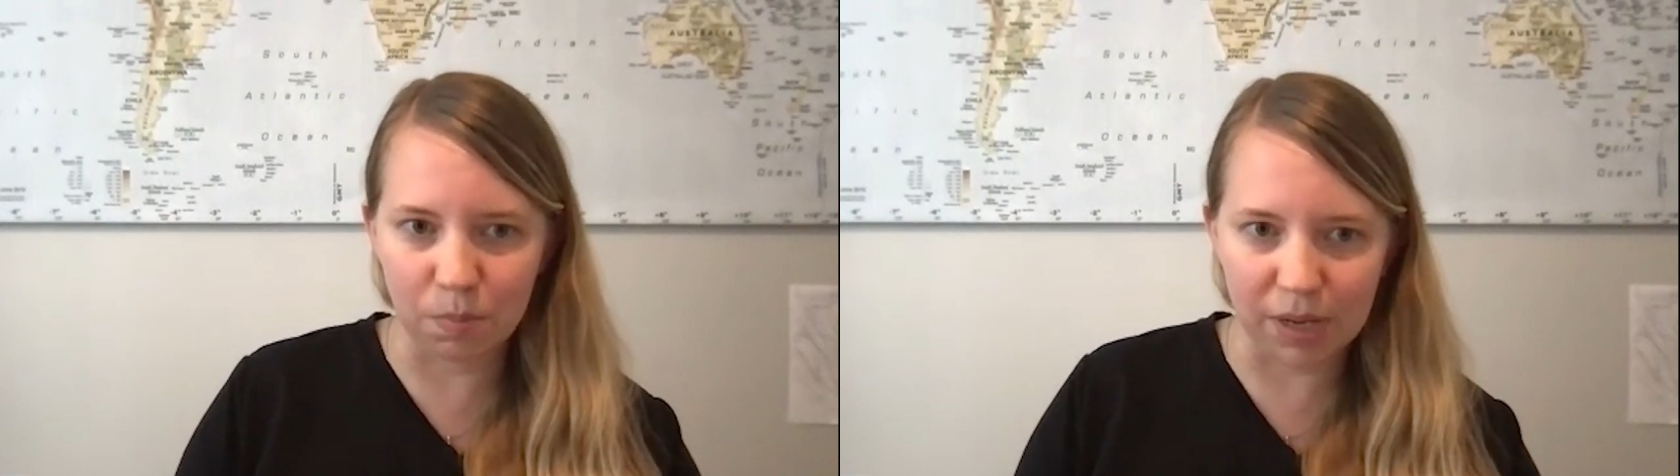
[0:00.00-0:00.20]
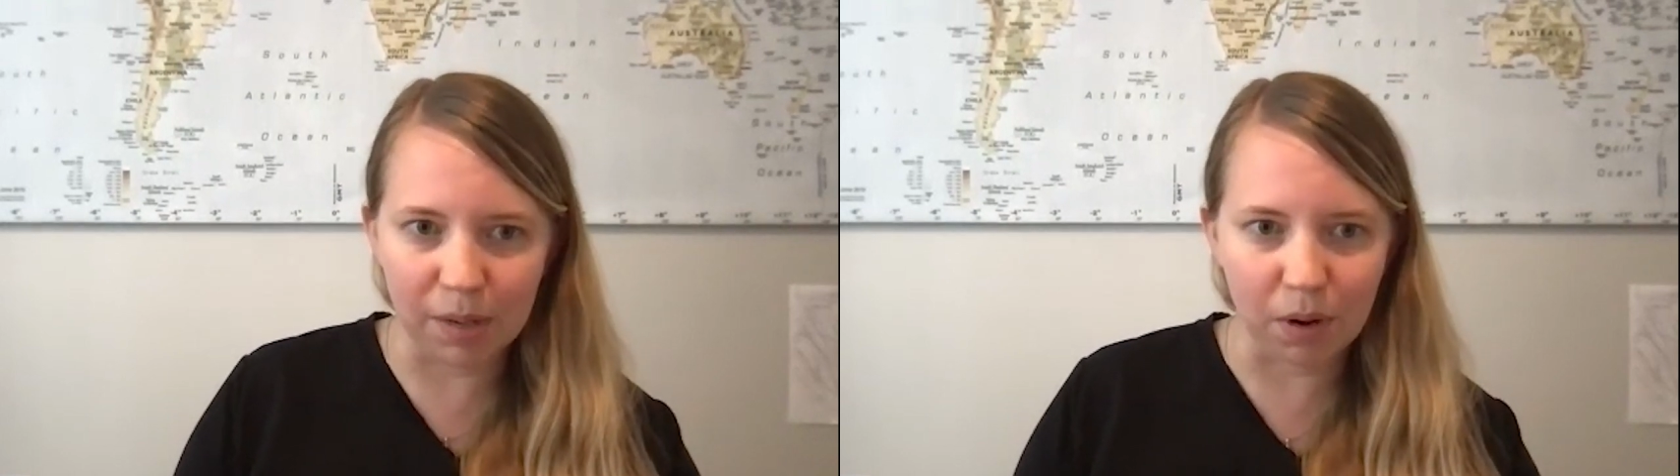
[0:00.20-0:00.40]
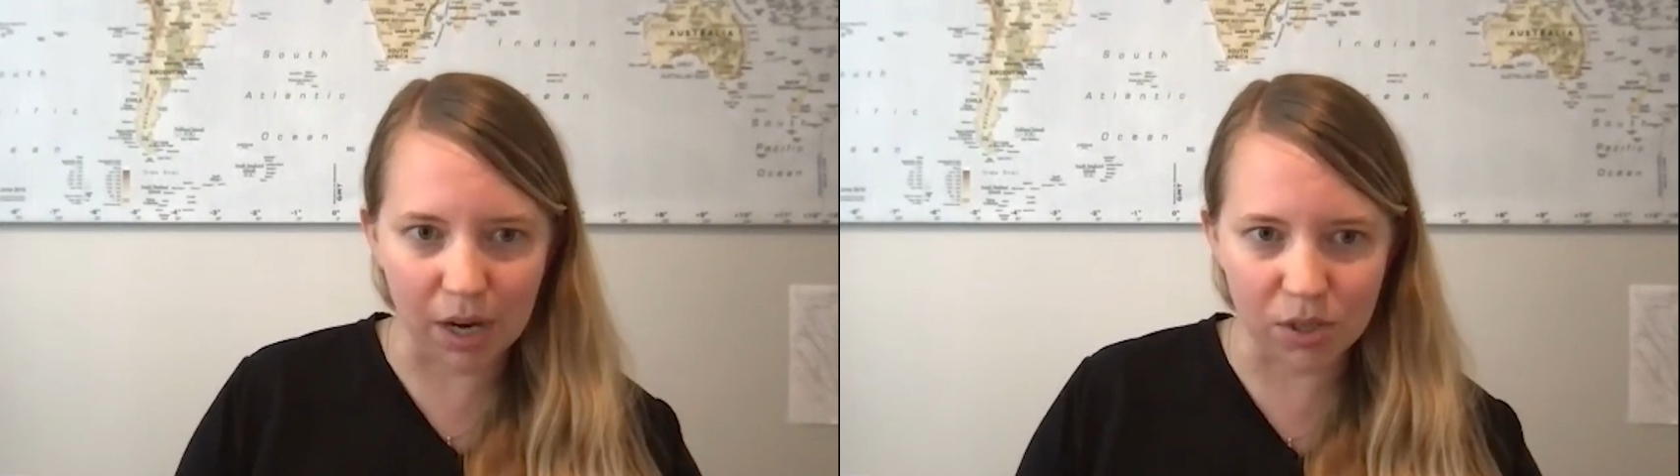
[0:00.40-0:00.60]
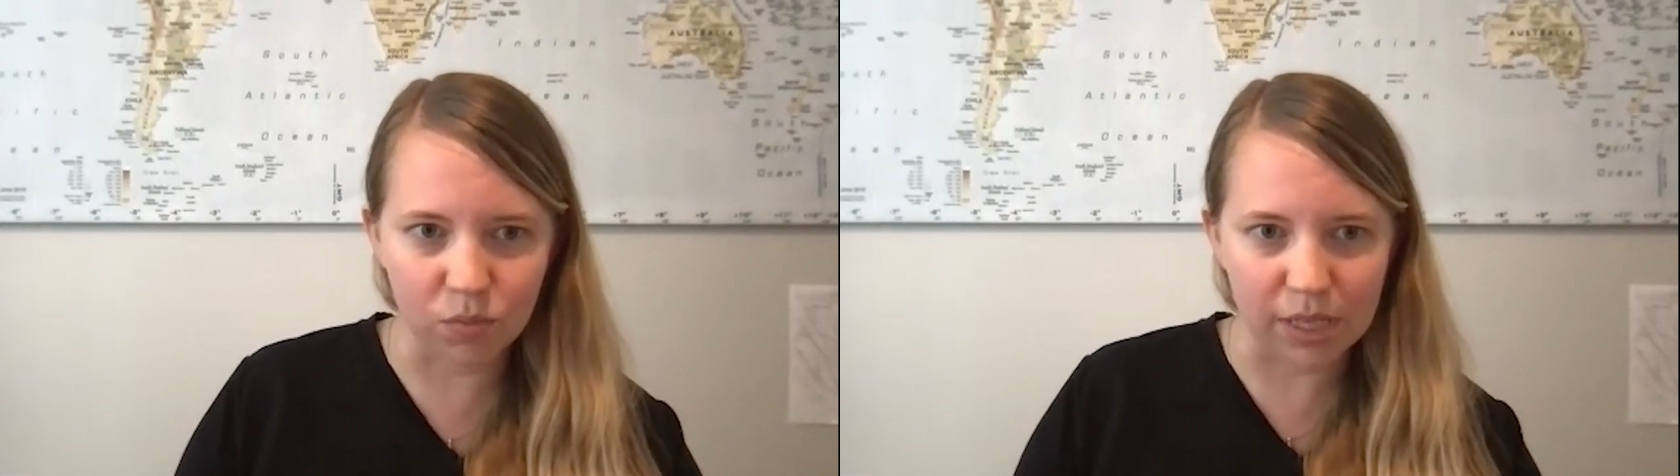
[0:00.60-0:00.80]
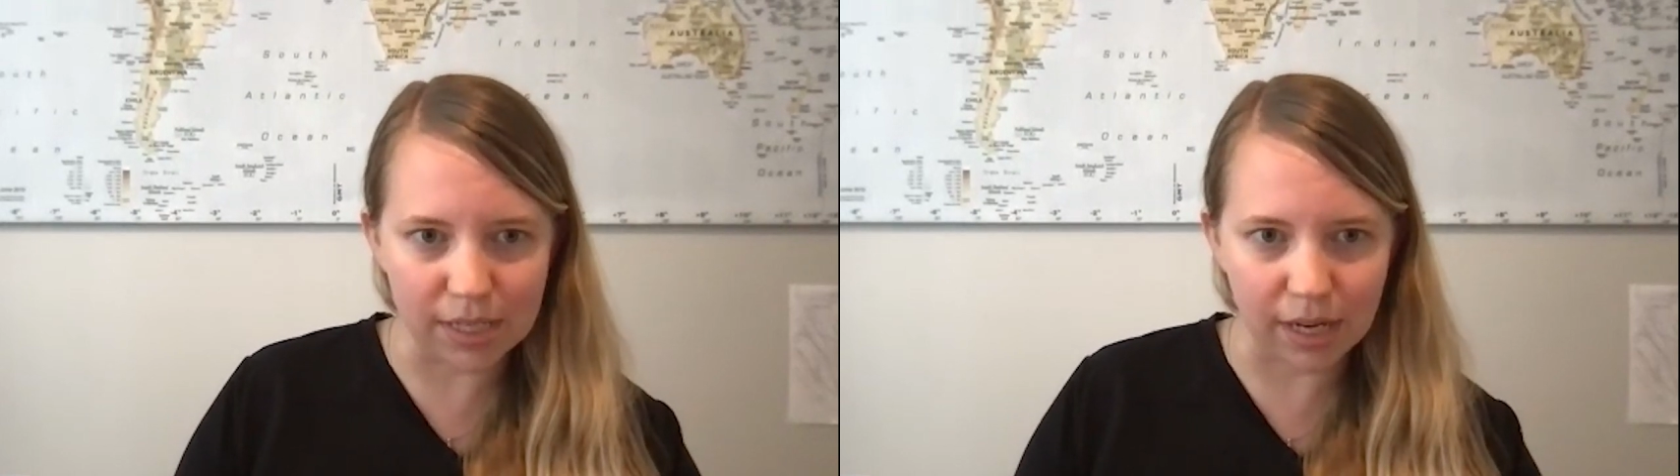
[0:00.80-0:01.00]
big box
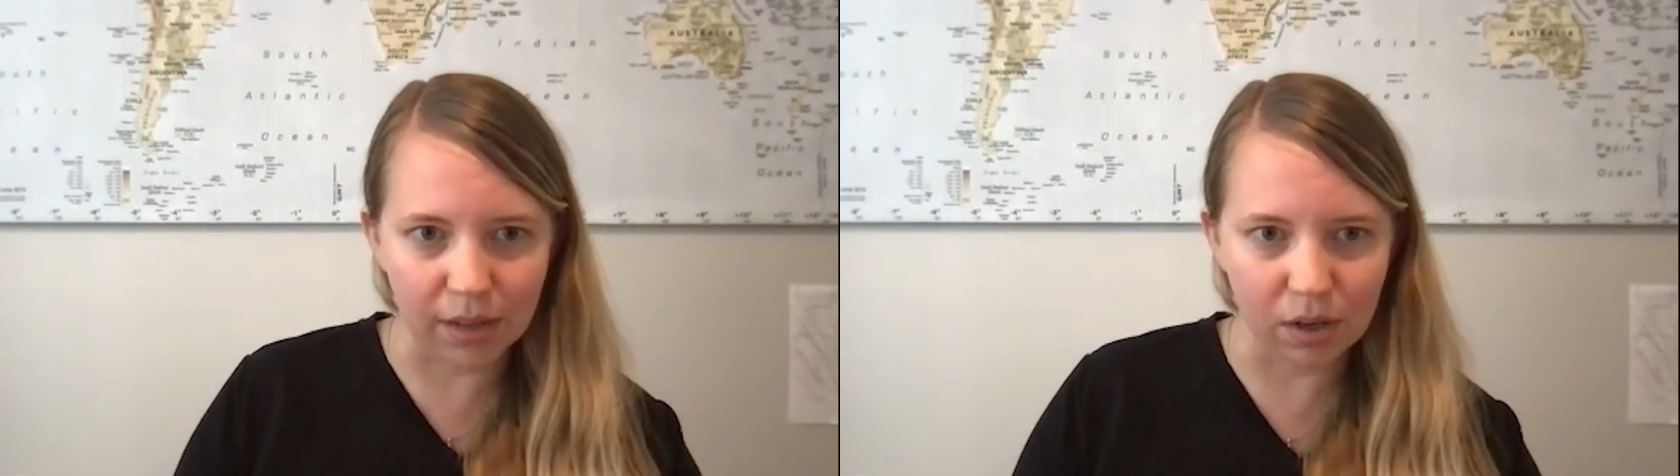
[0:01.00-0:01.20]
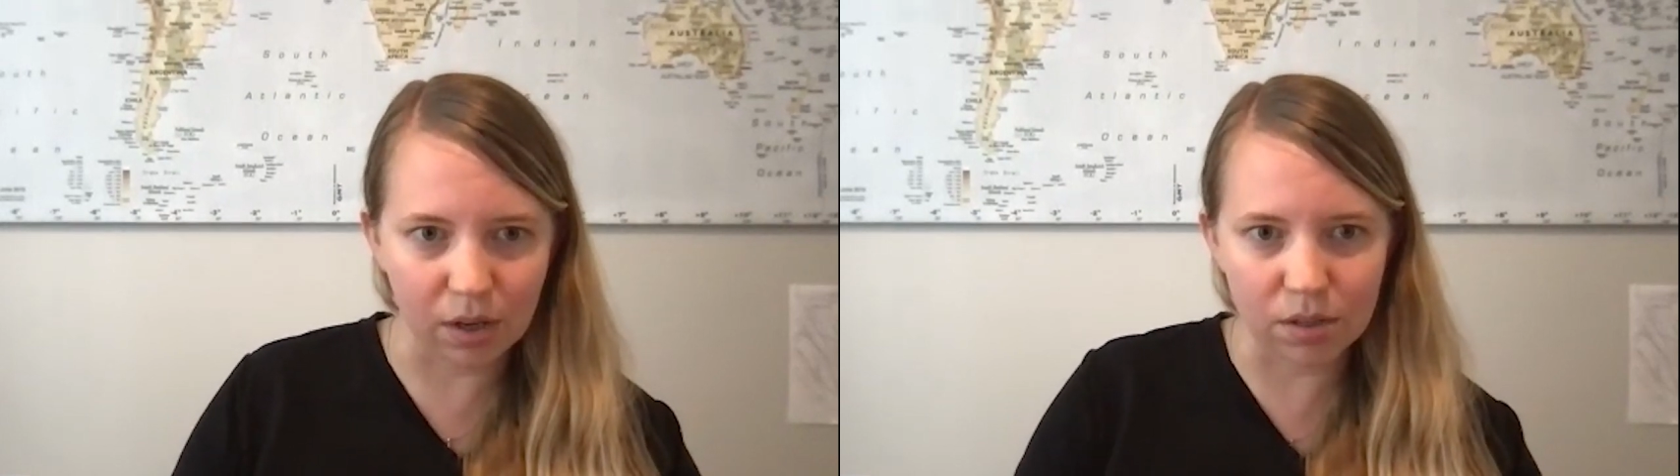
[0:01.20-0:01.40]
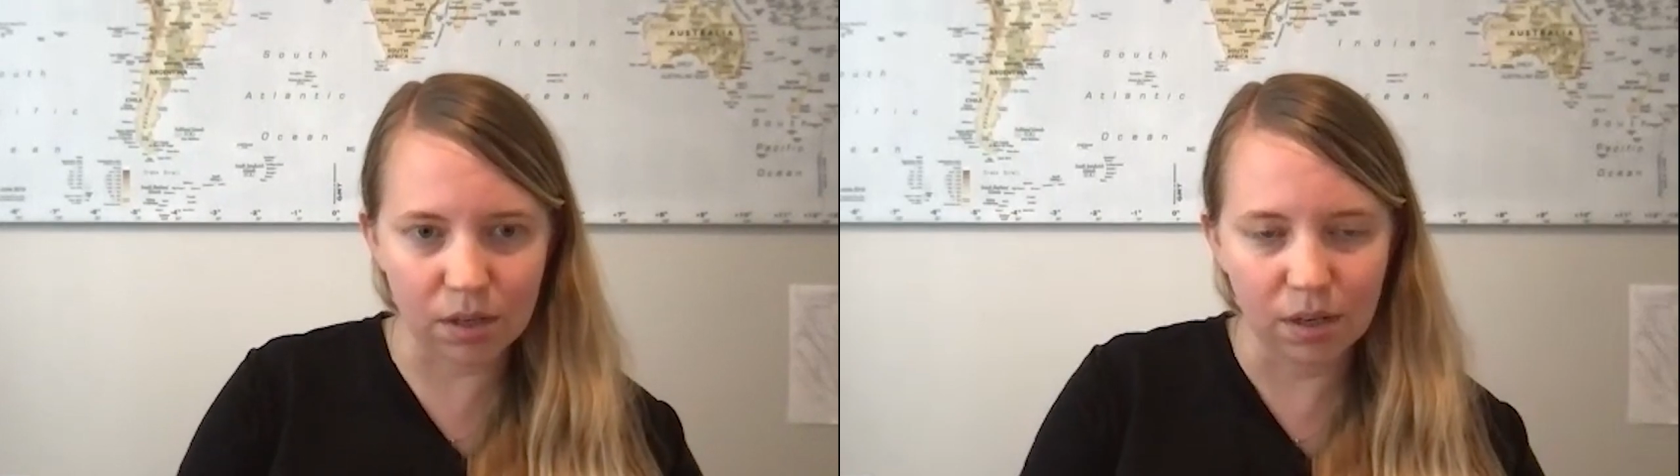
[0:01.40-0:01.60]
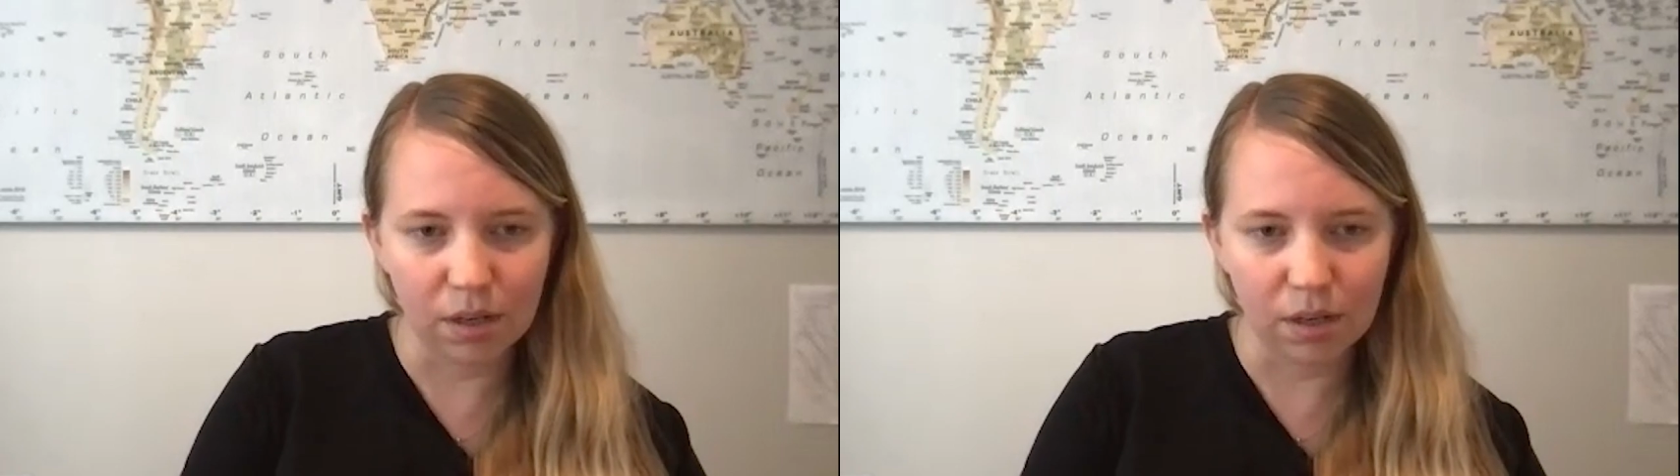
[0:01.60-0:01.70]
retailers